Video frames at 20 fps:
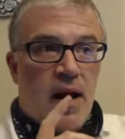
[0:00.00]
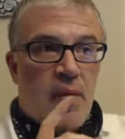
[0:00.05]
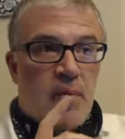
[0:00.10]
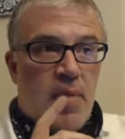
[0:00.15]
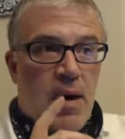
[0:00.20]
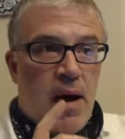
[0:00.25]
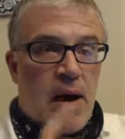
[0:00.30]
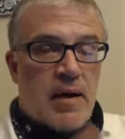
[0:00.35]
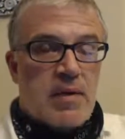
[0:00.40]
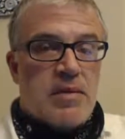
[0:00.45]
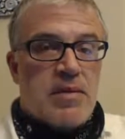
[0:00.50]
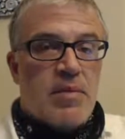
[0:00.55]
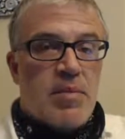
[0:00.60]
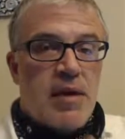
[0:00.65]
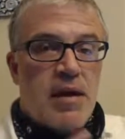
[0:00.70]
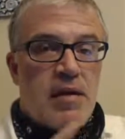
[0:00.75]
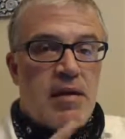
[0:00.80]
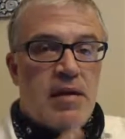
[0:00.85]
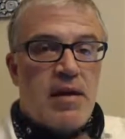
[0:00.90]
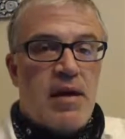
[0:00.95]

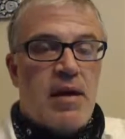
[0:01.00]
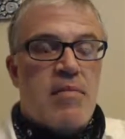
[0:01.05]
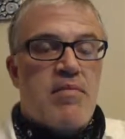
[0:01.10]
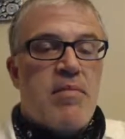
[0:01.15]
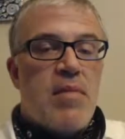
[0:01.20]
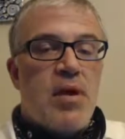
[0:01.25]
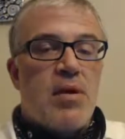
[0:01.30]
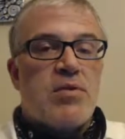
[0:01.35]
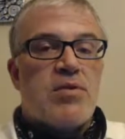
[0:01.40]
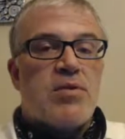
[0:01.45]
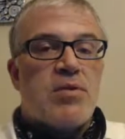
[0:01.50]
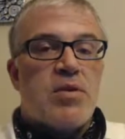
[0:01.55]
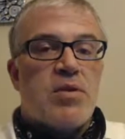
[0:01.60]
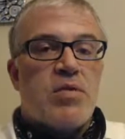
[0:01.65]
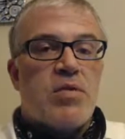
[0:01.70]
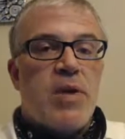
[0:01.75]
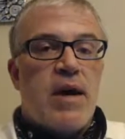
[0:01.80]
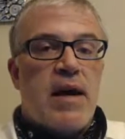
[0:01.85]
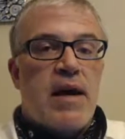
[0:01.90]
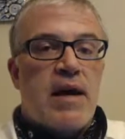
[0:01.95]
possibly the most
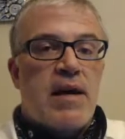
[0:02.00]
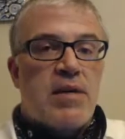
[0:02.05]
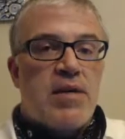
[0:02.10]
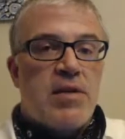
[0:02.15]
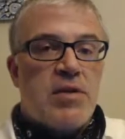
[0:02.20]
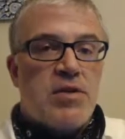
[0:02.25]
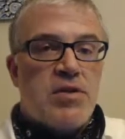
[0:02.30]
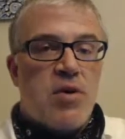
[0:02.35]
read